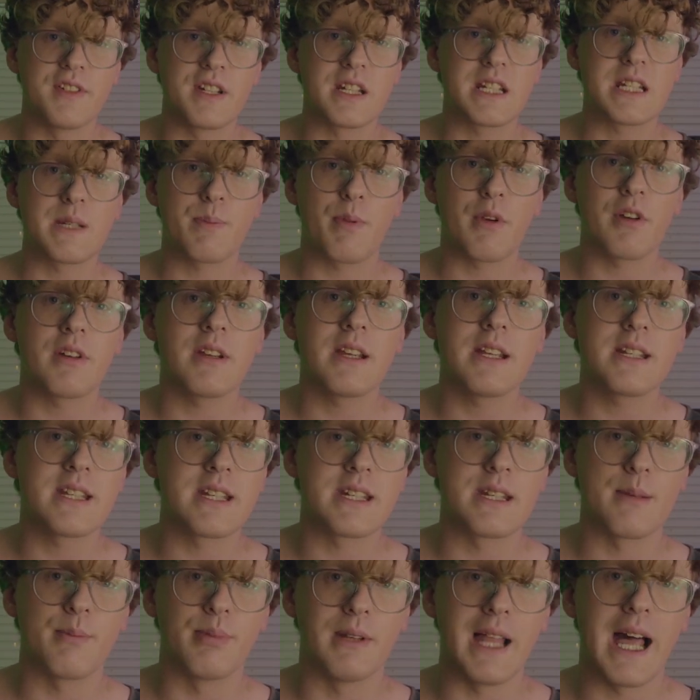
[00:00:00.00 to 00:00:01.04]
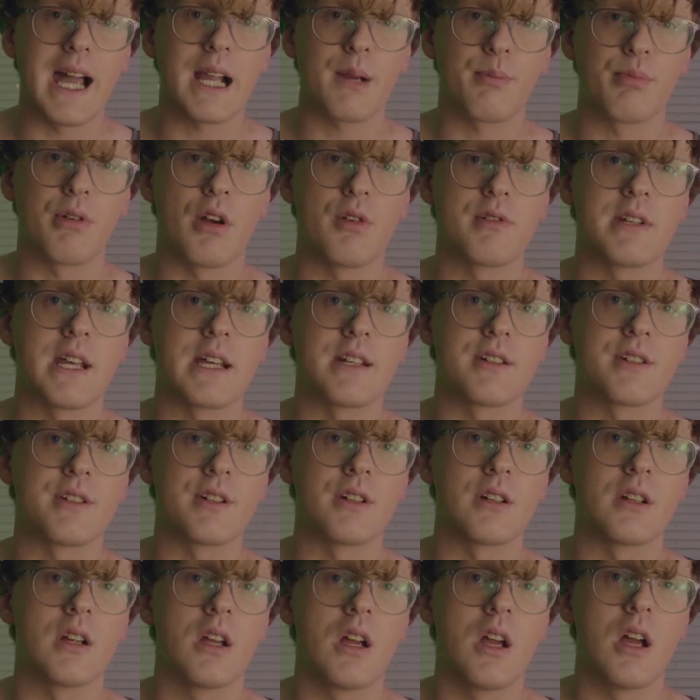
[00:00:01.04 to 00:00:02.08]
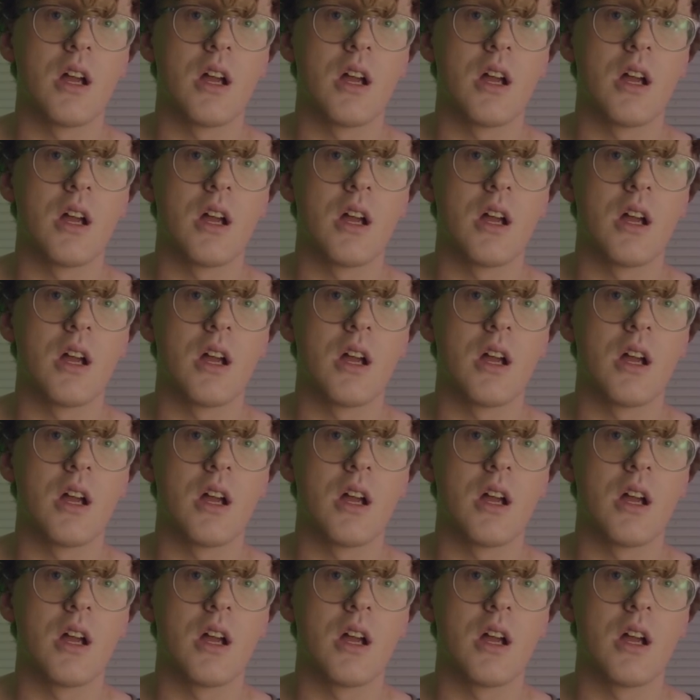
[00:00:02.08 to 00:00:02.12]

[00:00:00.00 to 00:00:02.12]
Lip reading: experience as a black protester,